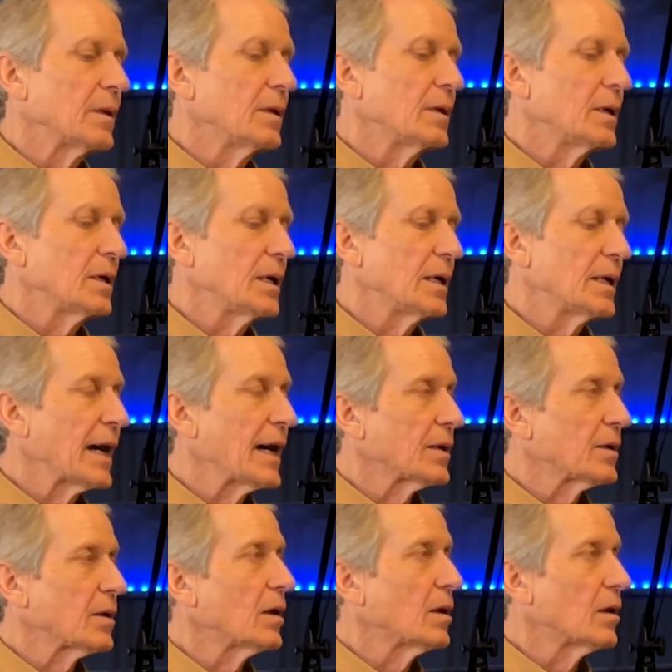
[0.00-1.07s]
He
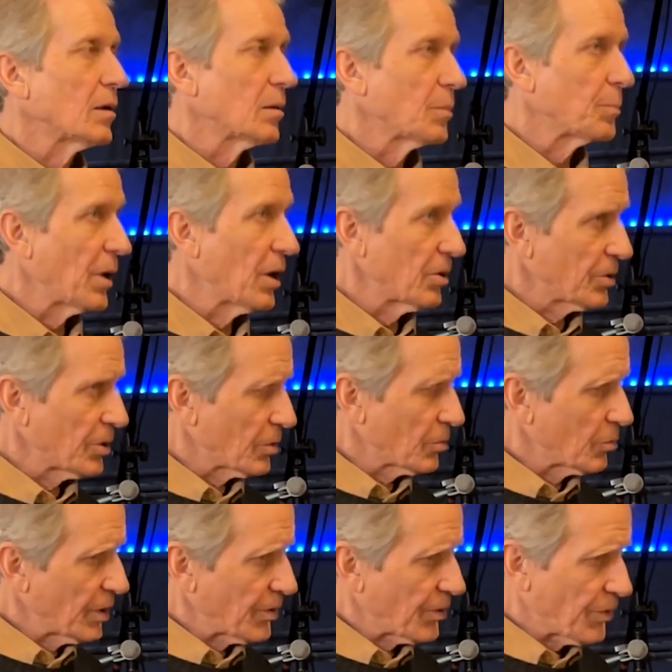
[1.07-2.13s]
got partnered
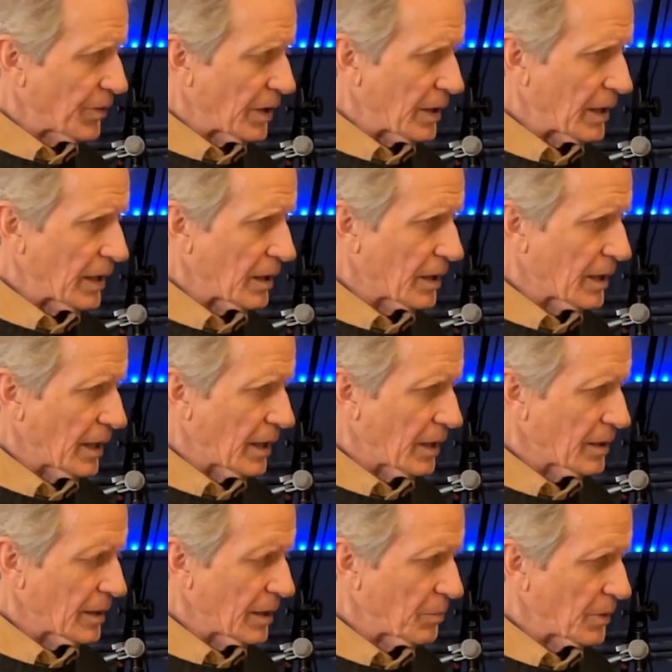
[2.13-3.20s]
with a guy
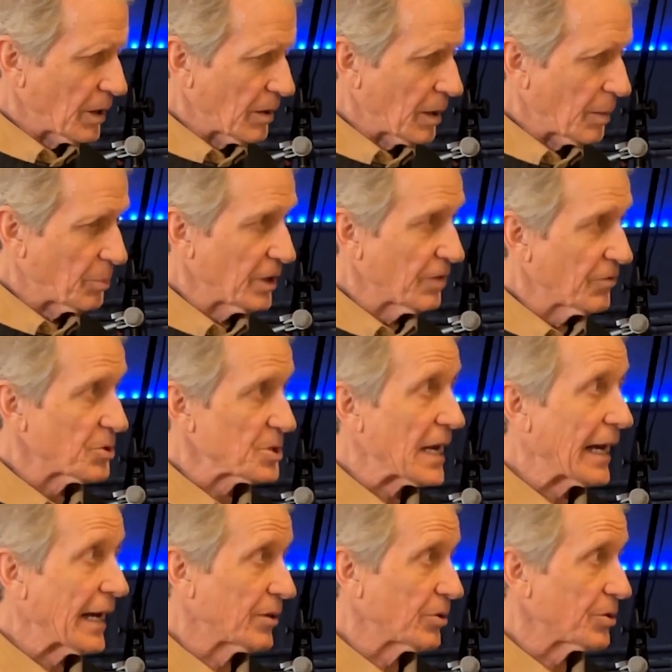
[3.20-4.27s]
named, I believe it was
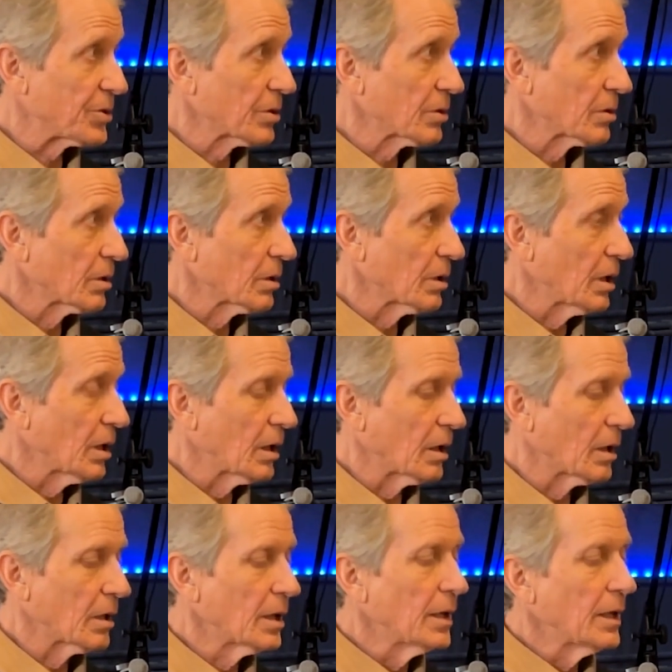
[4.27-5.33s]
Hannert.
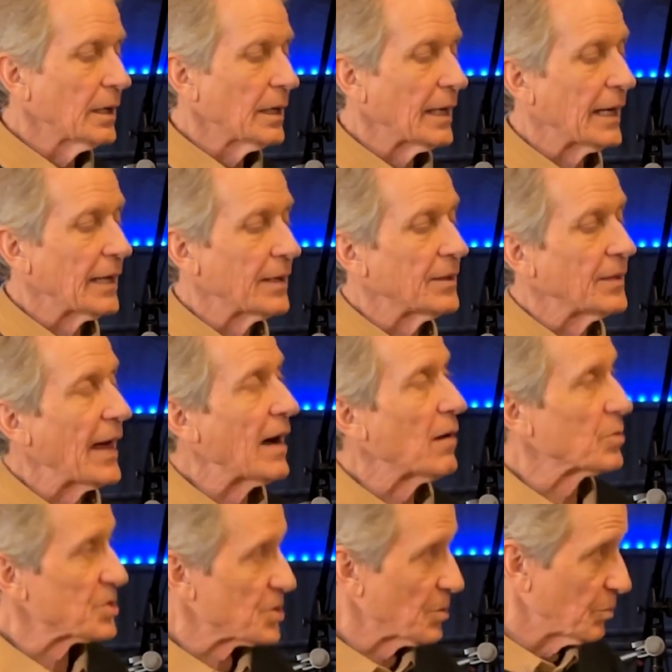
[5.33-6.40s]
And that
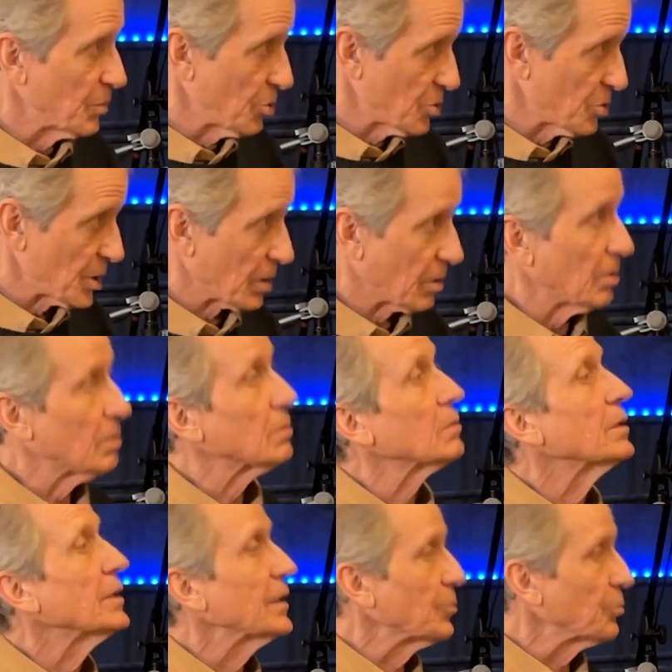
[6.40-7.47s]
was the musical
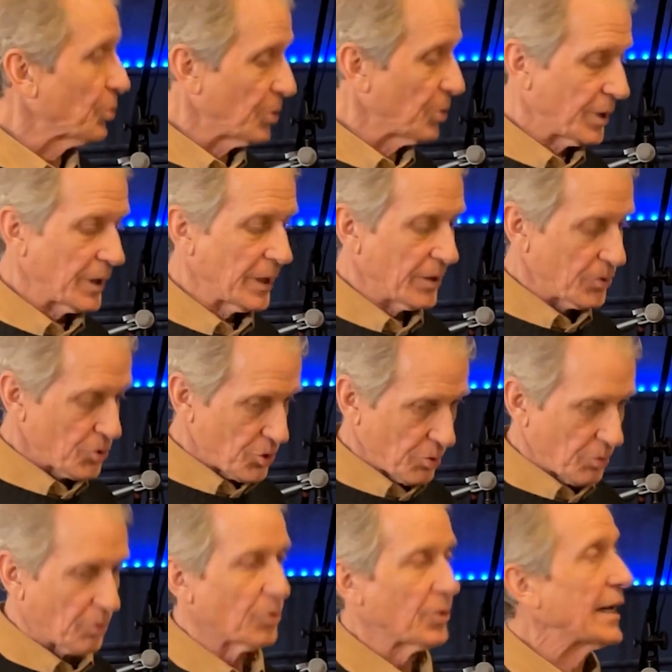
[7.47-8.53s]
input into
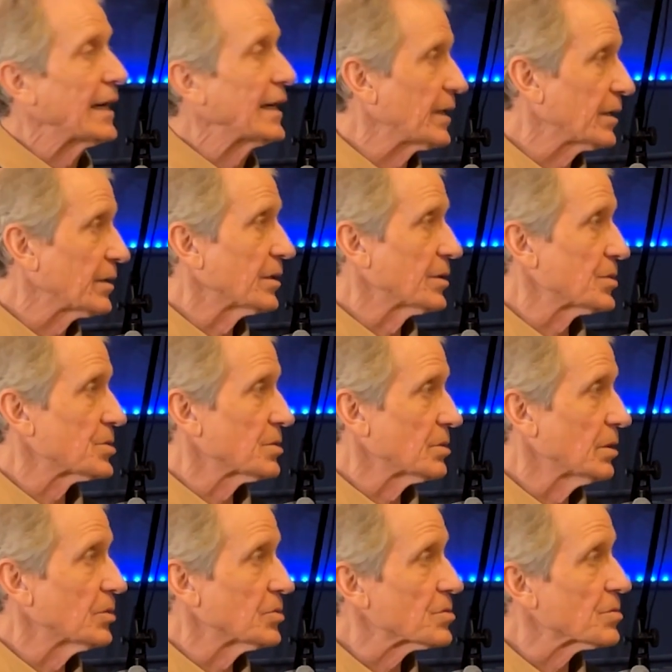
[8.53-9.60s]
creating this
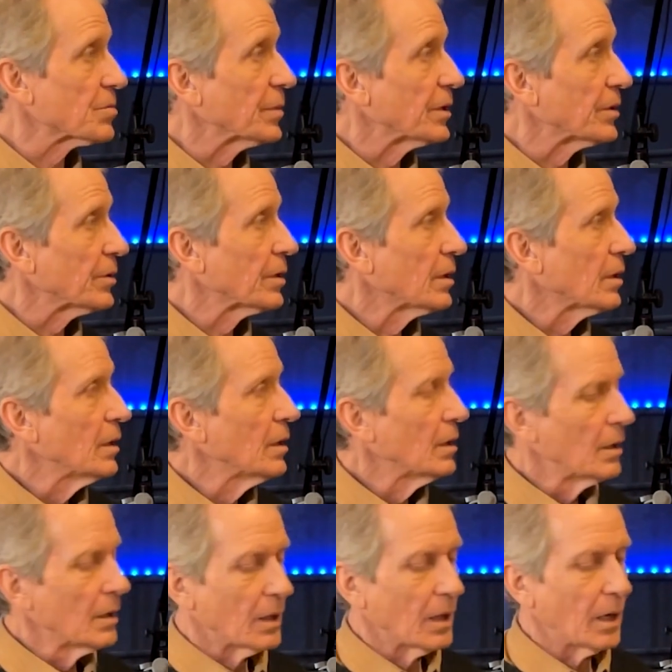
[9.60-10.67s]
instrument.
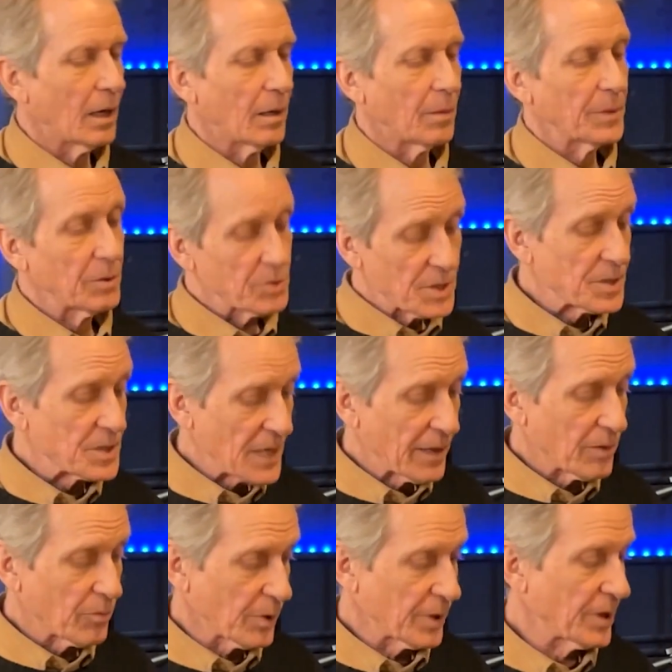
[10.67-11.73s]
It was designed
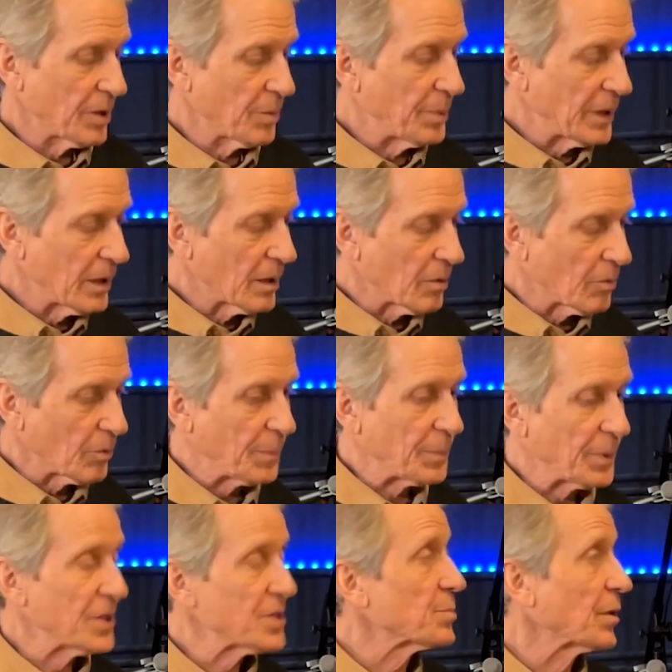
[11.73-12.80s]
really to be a
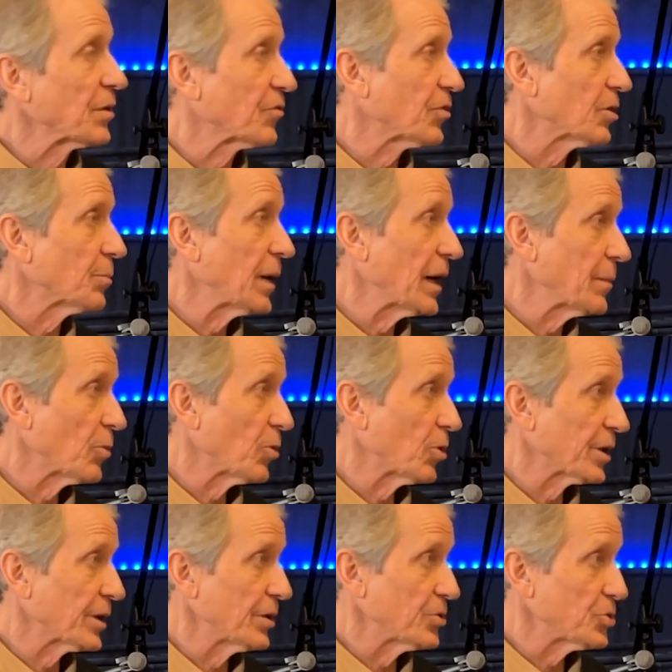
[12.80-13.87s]
replacement for a pipe organ in